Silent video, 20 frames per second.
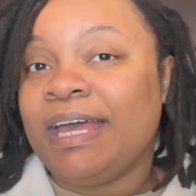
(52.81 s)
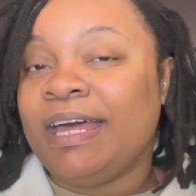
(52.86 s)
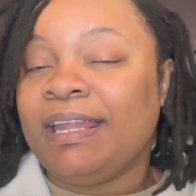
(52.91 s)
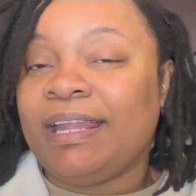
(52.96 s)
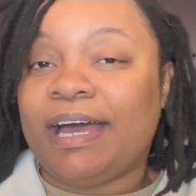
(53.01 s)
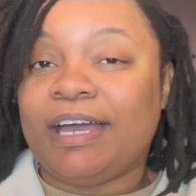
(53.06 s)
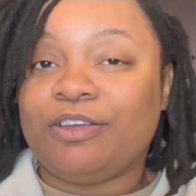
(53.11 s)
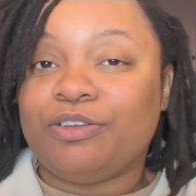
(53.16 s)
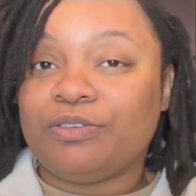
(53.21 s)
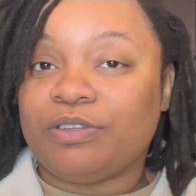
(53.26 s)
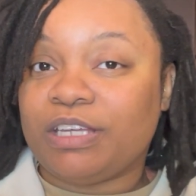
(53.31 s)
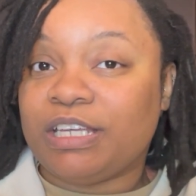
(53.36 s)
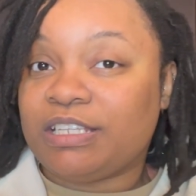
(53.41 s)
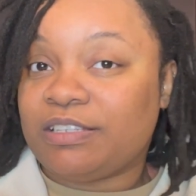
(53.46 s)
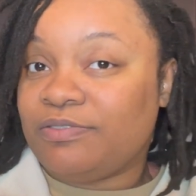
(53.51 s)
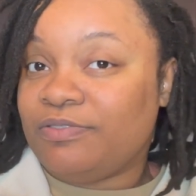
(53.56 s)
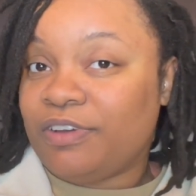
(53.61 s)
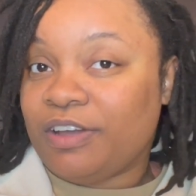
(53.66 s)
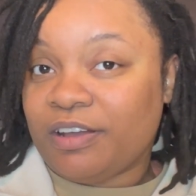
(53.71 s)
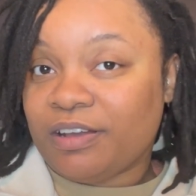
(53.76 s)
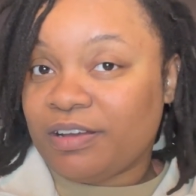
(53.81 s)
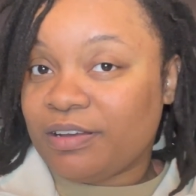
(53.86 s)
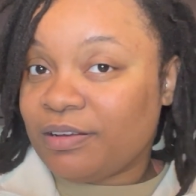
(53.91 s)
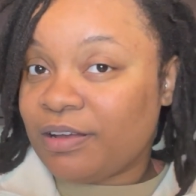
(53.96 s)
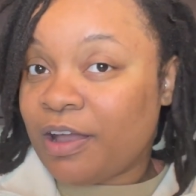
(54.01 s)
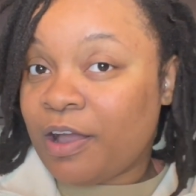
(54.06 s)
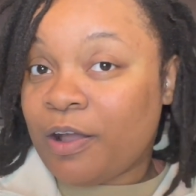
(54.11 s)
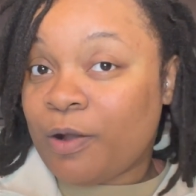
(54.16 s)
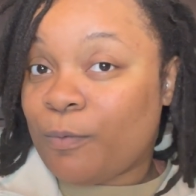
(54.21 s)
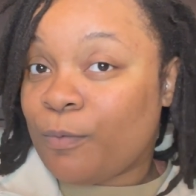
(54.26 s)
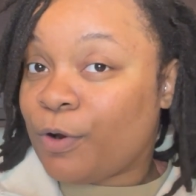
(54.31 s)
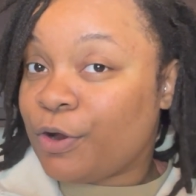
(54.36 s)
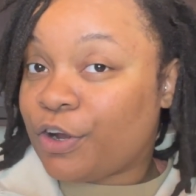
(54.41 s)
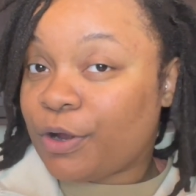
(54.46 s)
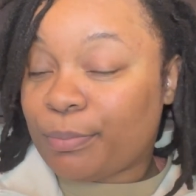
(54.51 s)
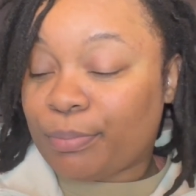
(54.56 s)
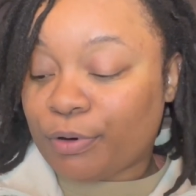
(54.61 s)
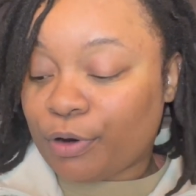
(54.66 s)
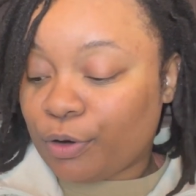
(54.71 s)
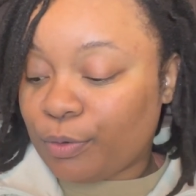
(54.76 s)
Like, it's very work
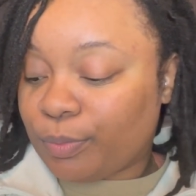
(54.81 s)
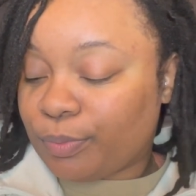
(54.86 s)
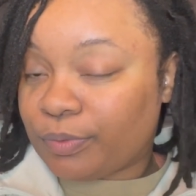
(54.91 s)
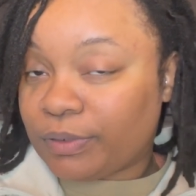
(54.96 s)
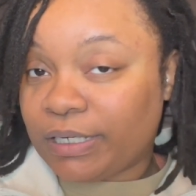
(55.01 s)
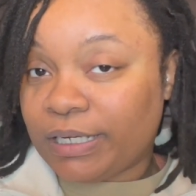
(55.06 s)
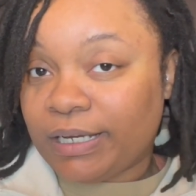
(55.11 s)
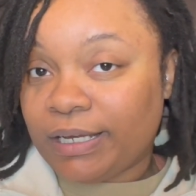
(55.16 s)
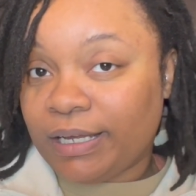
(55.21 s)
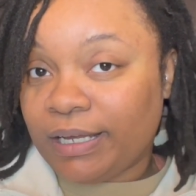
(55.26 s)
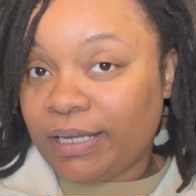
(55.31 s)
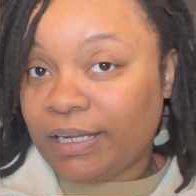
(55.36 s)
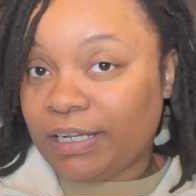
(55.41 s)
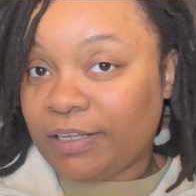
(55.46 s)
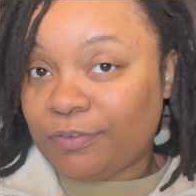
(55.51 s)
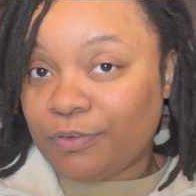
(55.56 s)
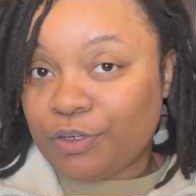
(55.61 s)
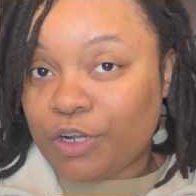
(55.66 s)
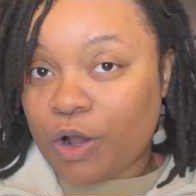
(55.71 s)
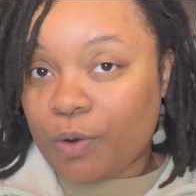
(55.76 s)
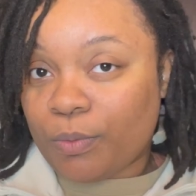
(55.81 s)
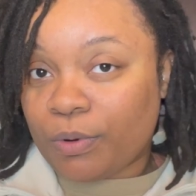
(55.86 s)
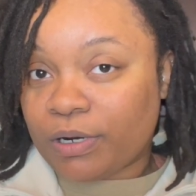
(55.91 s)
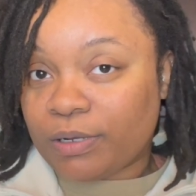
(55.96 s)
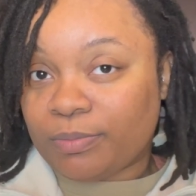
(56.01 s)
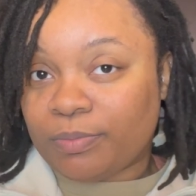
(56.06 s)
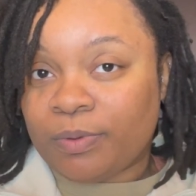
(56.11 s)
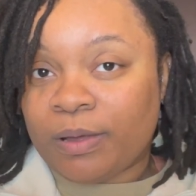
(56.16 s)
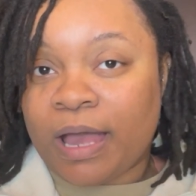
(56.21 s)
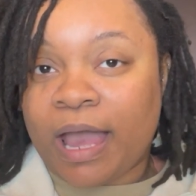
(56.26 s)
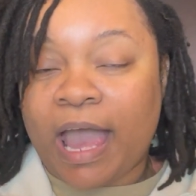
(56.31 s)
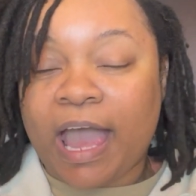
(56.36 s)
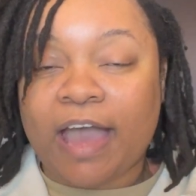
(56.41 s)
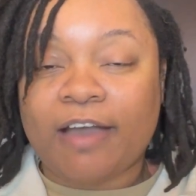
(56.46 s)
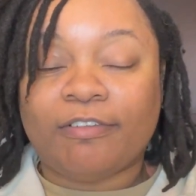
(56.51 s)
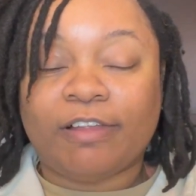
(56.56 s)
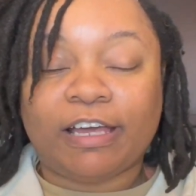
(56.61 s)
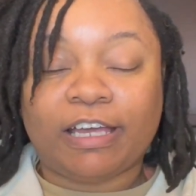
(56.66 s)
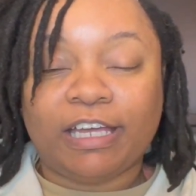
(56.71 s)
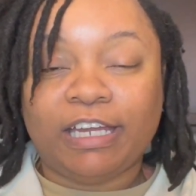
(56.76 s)
appropriate, and if you don't want to have
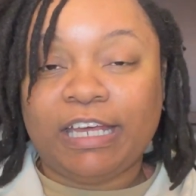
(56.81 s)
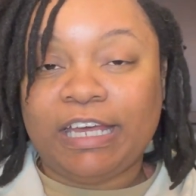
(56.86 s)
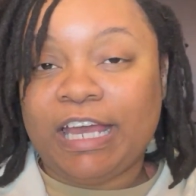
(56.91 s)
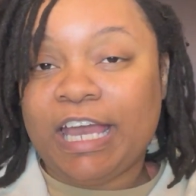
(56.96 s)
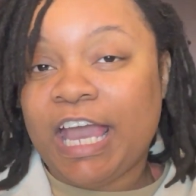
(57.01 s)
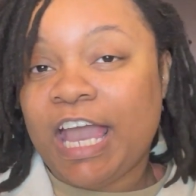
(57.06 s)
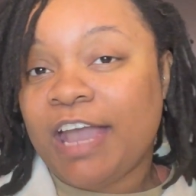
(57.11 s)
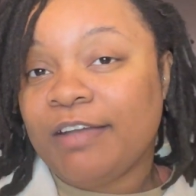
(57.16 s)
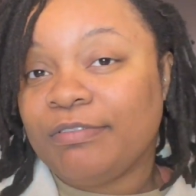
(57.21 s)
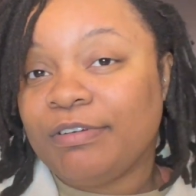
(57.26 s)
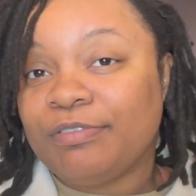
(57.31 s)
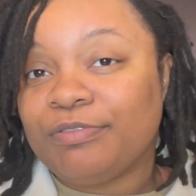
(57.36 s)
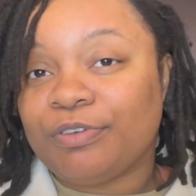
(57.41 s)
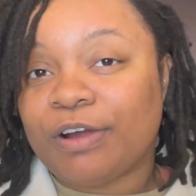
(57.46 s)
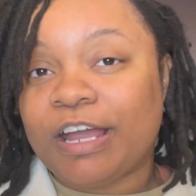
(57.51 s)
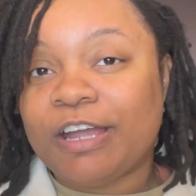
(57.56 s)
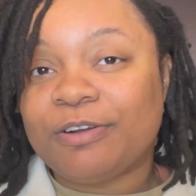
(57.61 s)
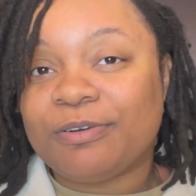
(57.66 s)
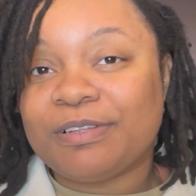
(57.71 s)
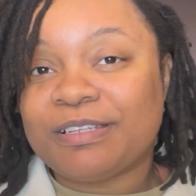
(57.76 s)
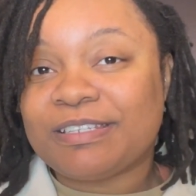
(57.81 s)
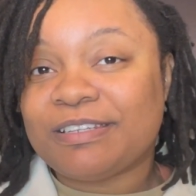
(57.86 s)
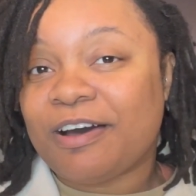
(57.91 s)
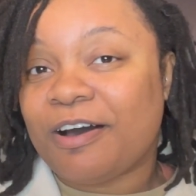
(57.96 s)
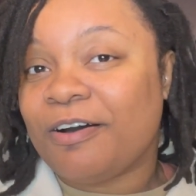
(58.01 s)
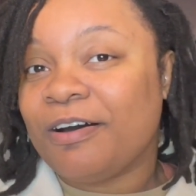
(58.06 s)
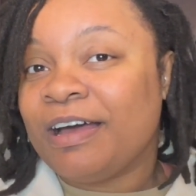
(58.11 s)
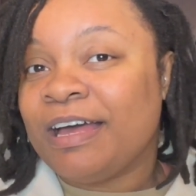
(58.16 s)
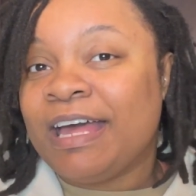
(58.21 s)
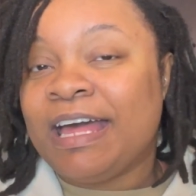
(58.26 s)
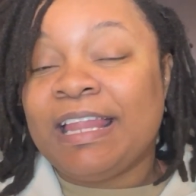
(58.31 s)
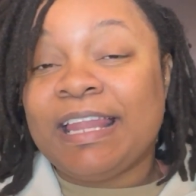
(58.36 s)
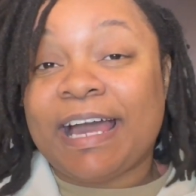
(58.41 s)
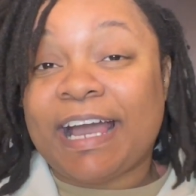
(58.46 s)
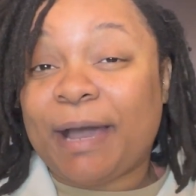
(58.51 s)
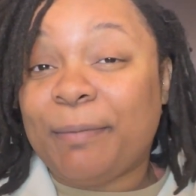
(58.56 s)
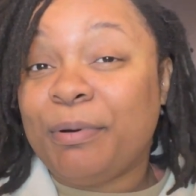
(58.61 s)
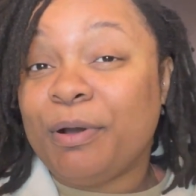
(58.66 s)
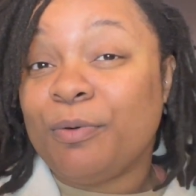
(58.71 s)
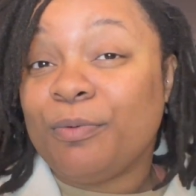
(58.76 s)
like any heavy fragrance on, like
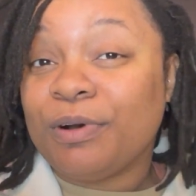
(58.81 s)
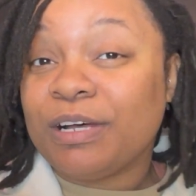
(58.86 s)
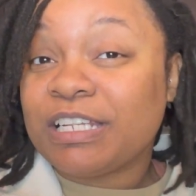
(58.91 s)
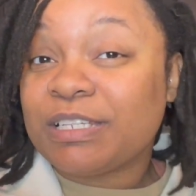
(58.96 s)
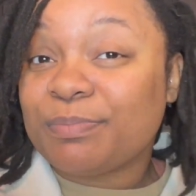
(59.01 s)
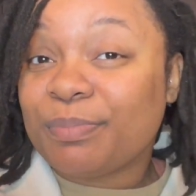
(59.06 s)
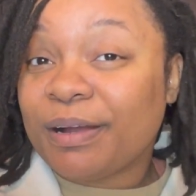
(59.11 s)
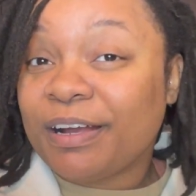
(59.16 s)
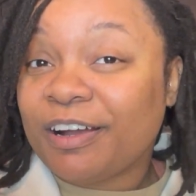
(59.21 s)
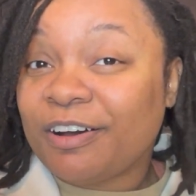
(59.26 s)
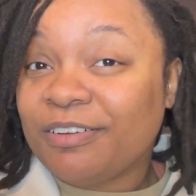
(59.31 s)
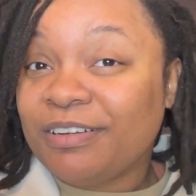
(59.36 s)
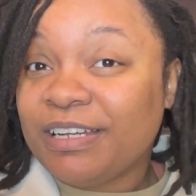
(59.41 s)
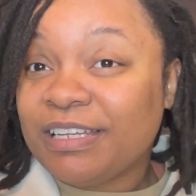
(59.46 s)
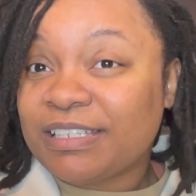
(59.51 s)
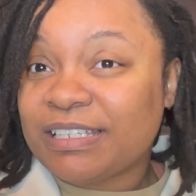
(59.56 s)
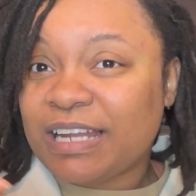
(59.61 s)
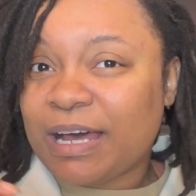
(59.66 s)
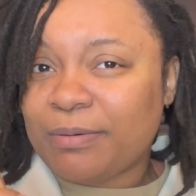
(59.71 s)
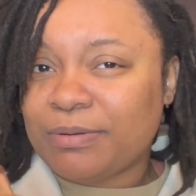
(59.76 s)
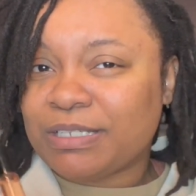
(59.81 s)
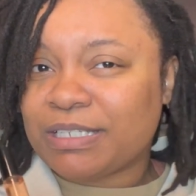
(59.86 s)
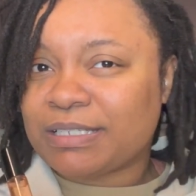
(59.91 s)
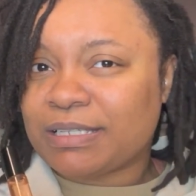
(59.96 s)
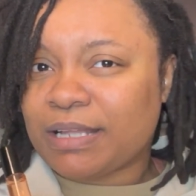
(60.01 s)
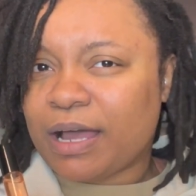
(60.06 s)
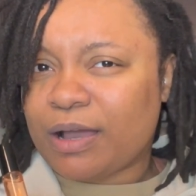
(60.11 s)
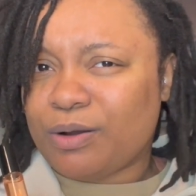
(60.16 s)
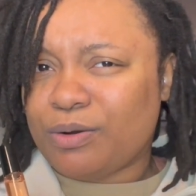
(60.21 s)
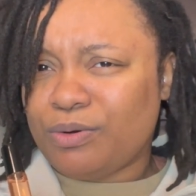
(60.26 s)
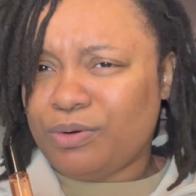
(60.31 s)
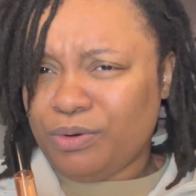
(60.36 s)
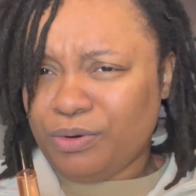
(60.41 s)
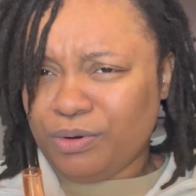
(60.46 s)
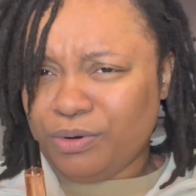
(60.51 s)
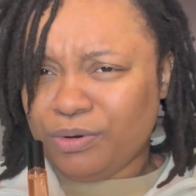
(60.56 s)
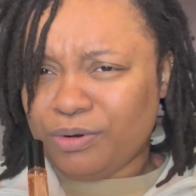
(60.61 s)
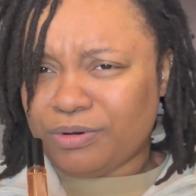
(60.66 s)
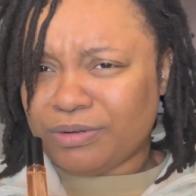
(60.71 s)
I put one spray on this and I was just like, oh,